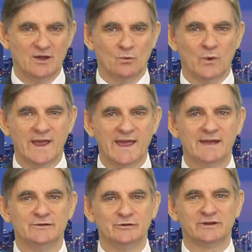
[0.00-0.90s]
where
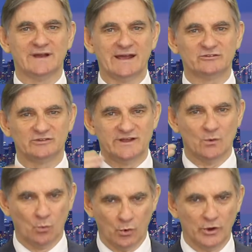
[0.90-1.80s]
you can actually
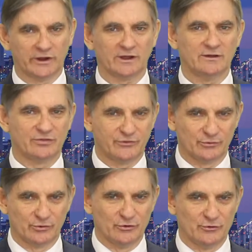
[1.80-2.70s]
work the
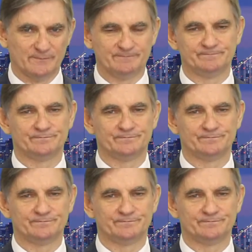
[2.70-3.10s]
room.